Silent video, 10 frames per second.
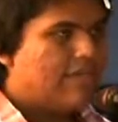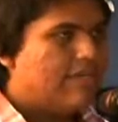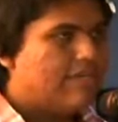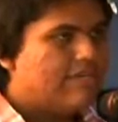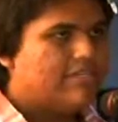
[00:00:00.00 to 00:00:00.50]

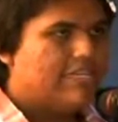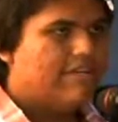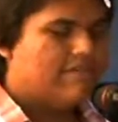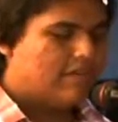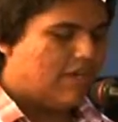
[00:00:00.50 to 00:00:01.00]
New Year's
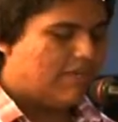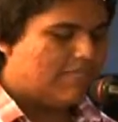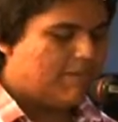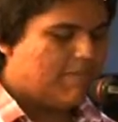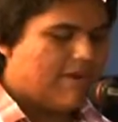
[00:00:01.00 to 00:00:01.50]
Eve was
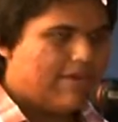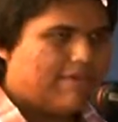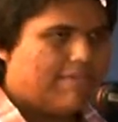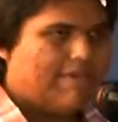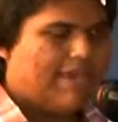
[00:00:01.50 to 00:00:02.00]
always a party
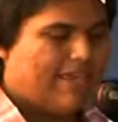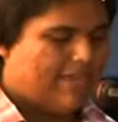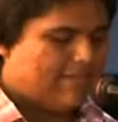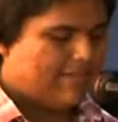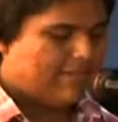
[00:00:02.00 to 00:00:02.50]
with my
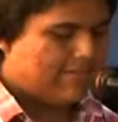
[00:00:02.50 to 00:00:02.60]
aunt.